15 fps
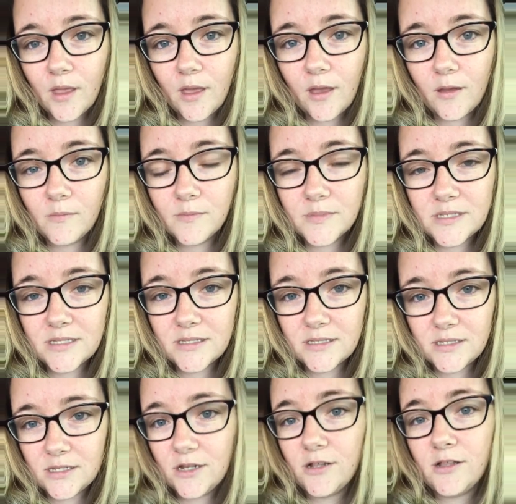Um,
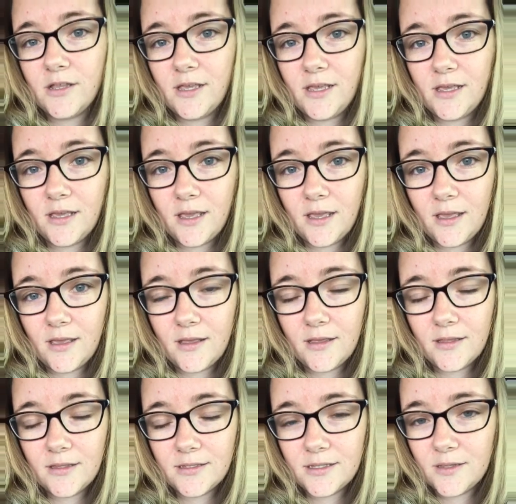sincerely,
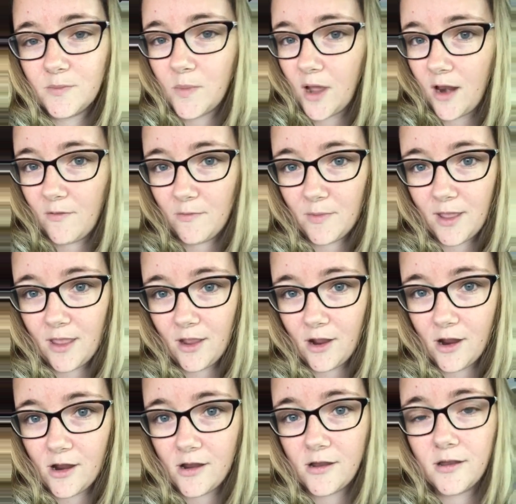to the bottom of my
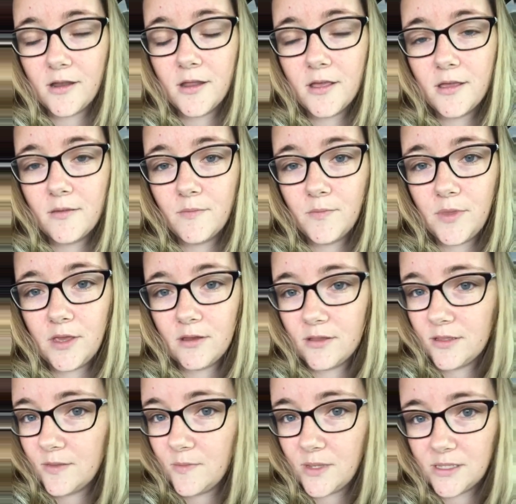heart,
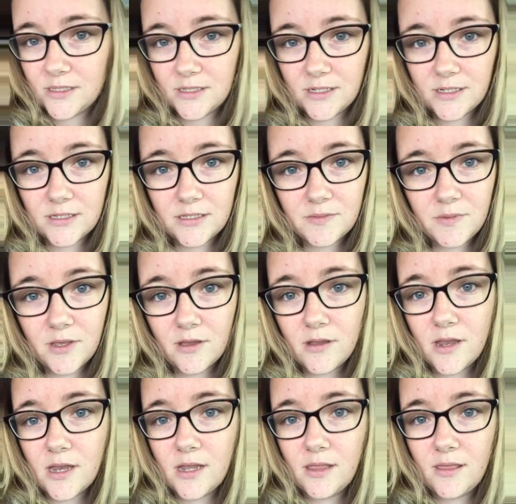beyond the business,
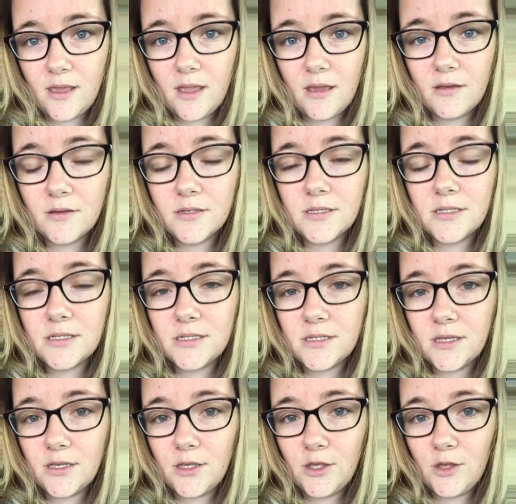beyond anything else,
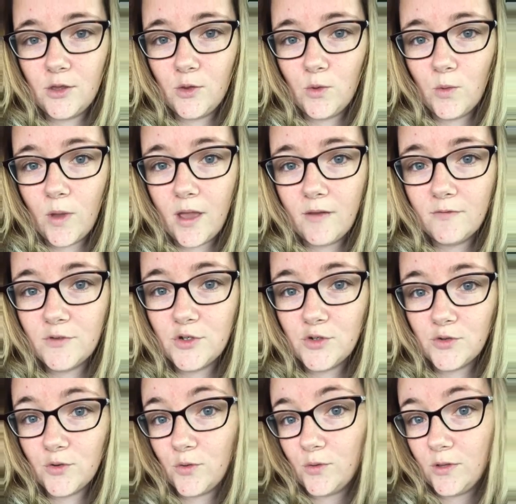you have
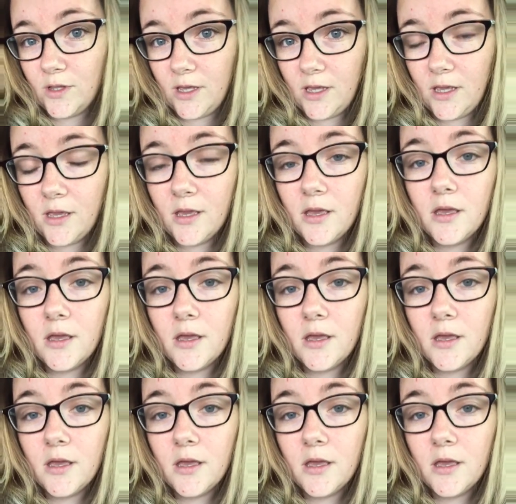truly